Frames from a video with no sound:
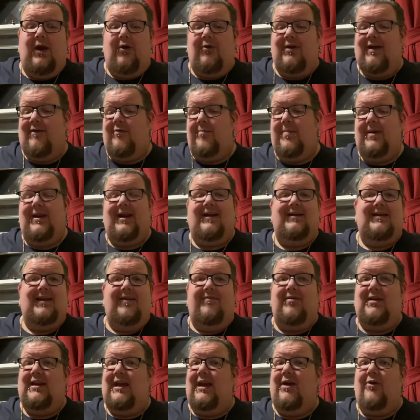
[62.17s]
never been on
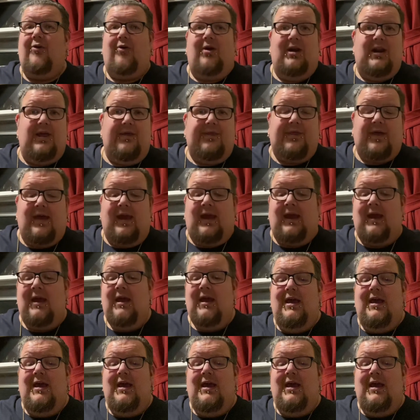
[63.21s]
DVD or anything.